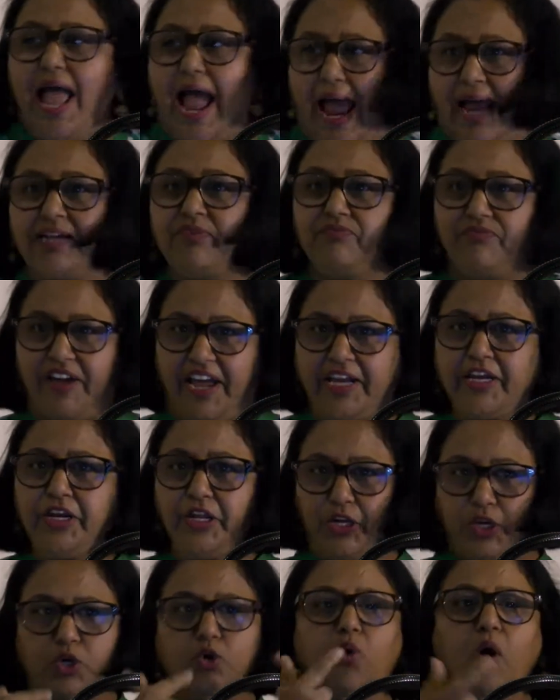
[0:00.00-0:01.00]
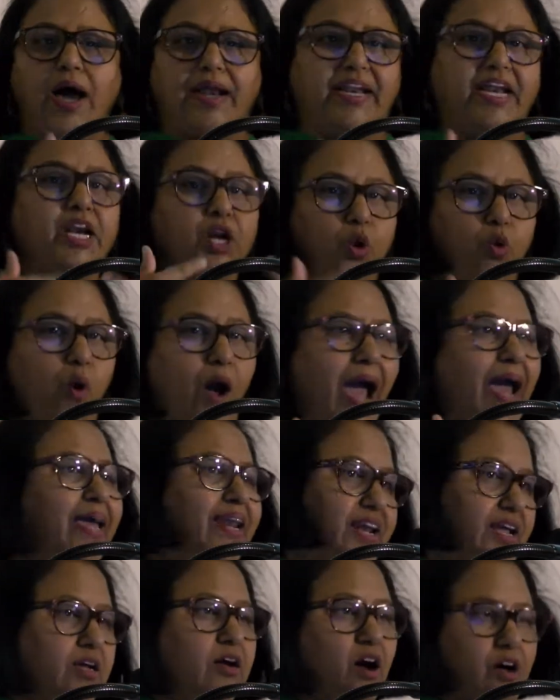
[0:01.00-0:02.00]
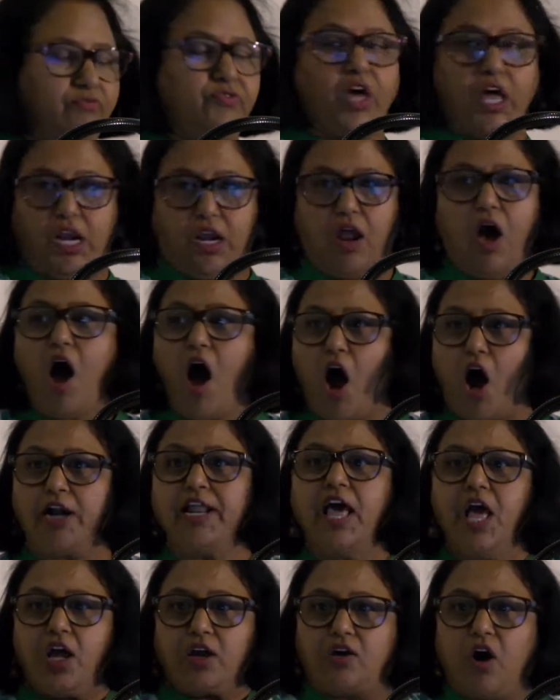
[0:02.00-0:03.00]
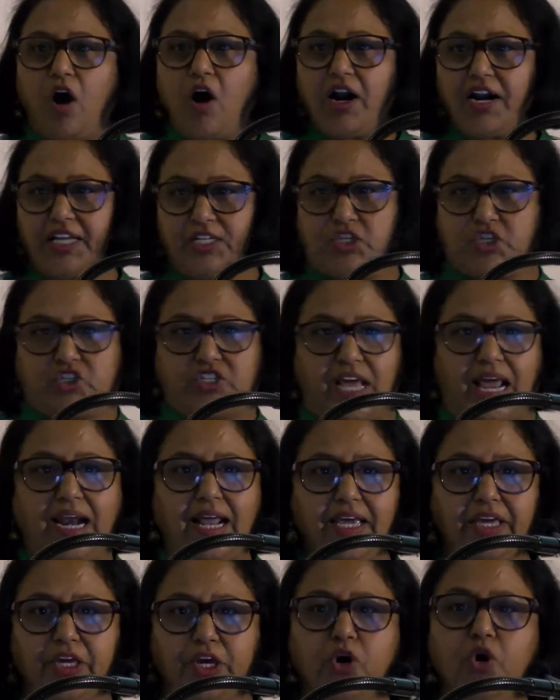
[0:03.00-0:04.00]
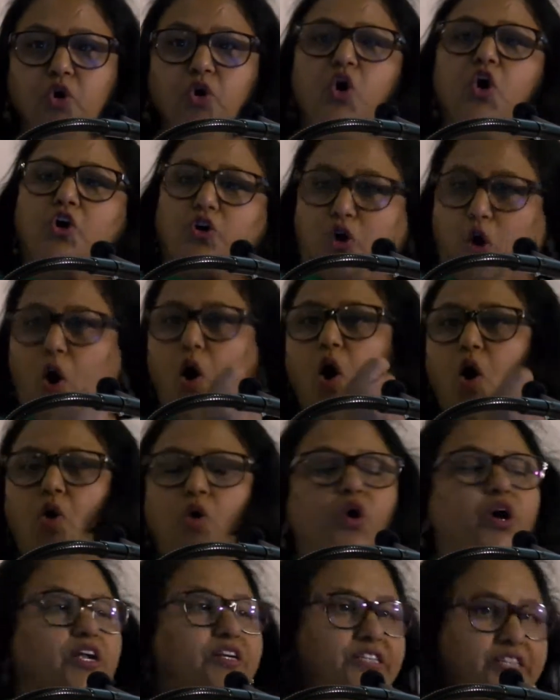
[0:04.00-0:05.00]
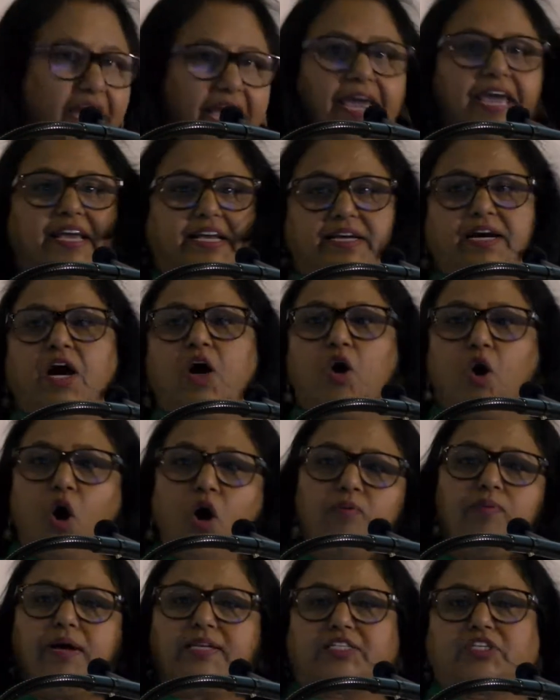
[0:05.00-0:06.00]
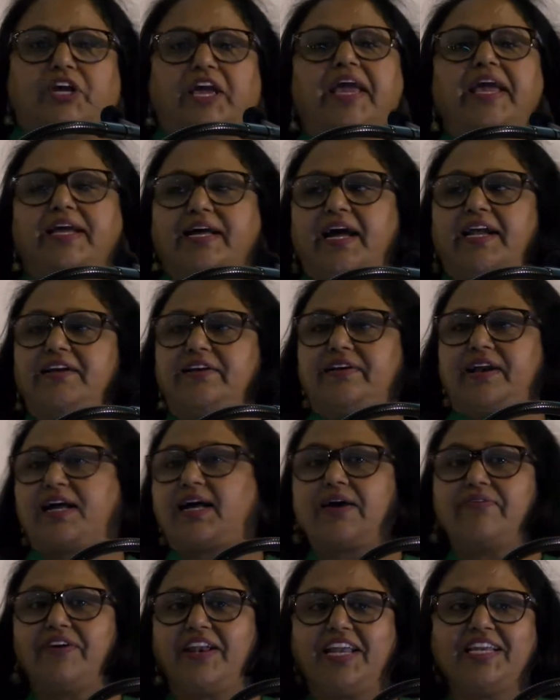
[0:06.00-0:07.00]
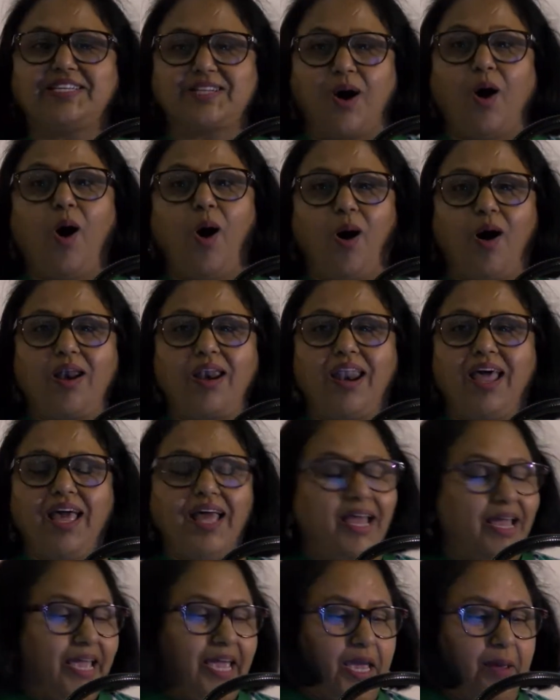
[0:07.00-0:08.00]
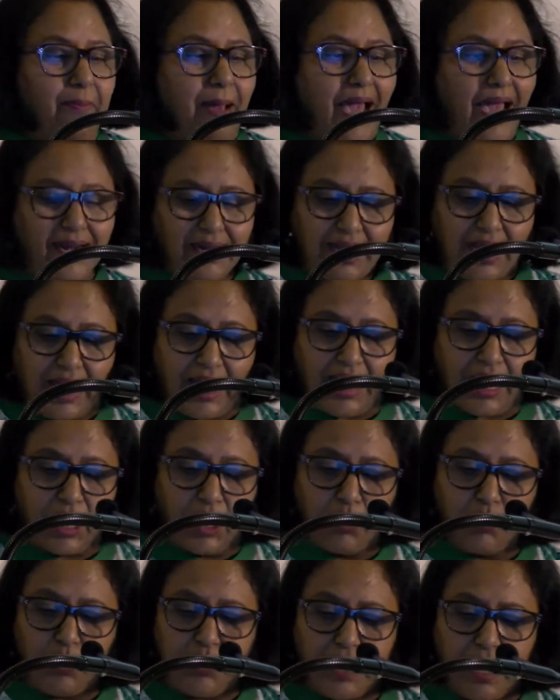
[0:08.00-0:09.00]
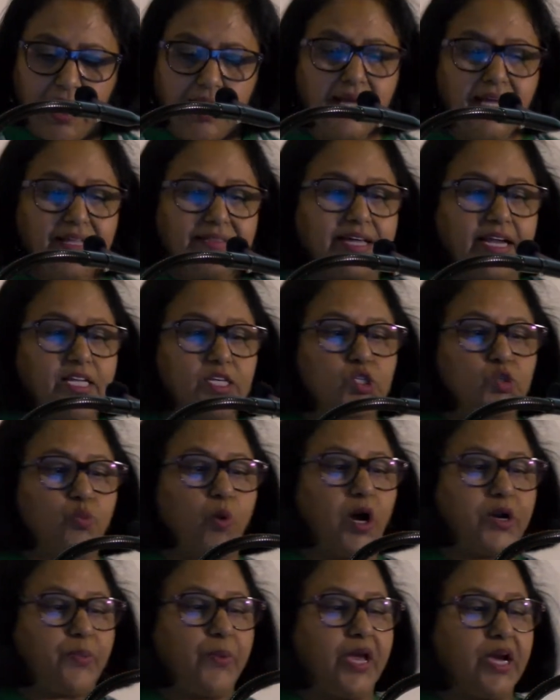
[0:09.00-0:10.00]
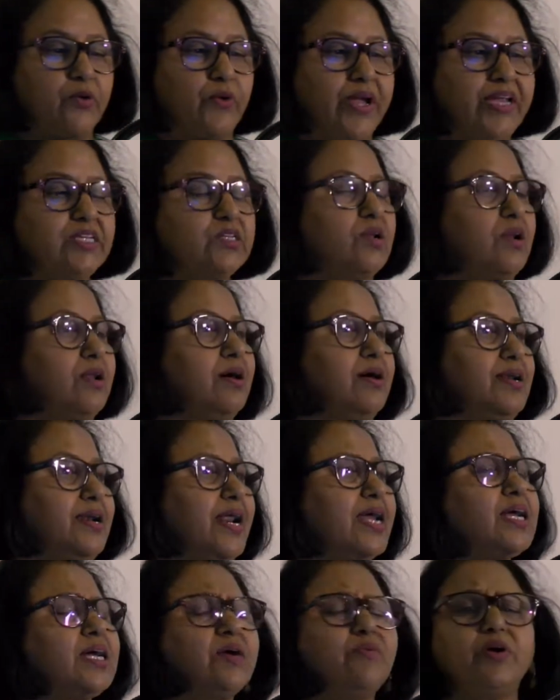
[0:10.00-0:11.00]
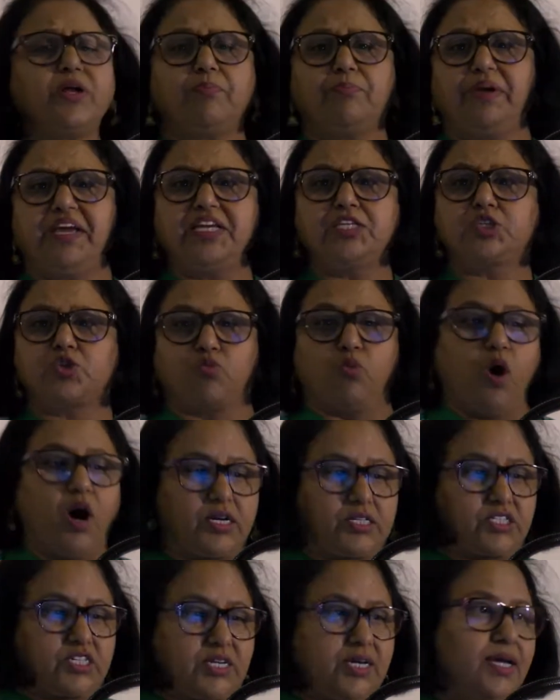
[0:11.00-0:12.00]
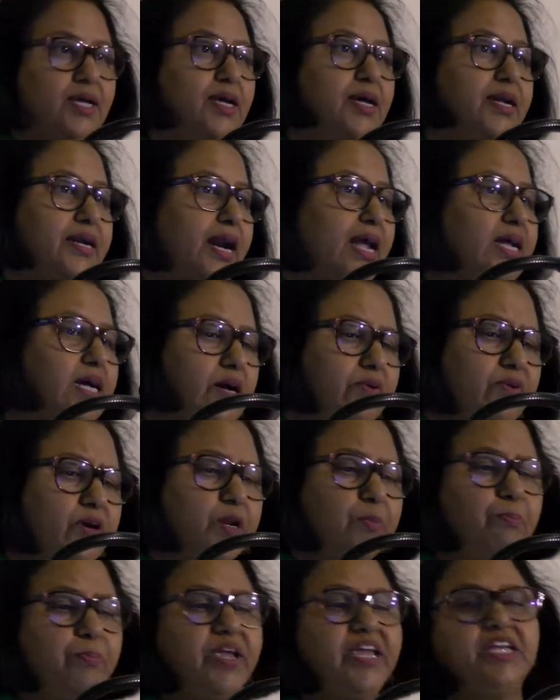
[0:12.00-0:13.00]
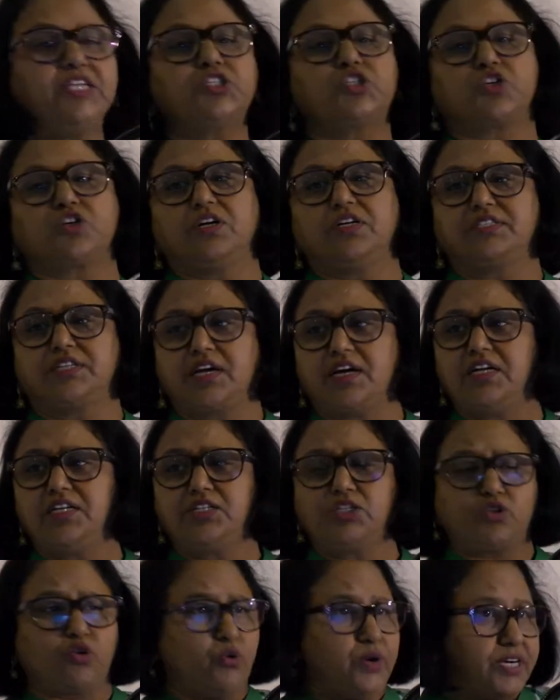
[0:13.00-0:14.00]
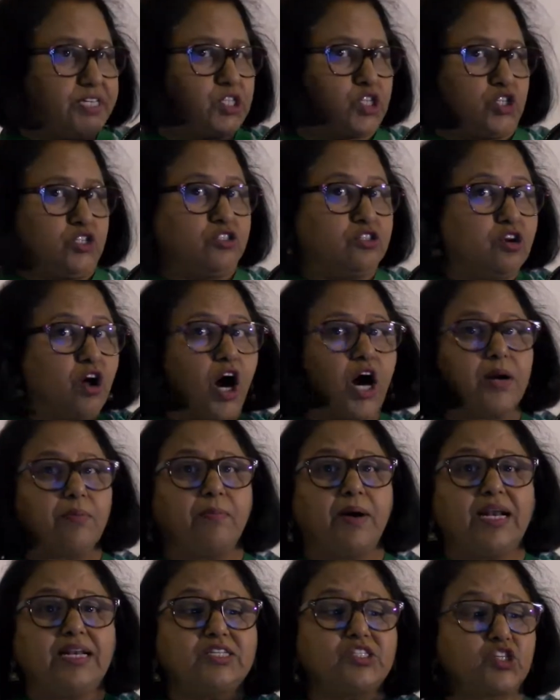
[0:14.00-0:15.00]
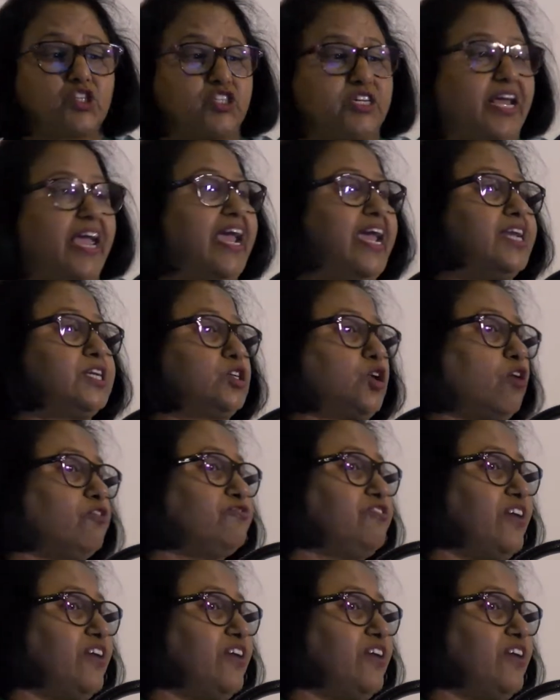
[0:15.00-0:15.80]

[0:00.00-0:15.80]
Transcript: and when you are inquiring of the Lord, God is telling you, go, take, overtake, and recover it all. Amen. Hallelujah. That is what we are going to learn. Recover means what? Recover means return to its normal state of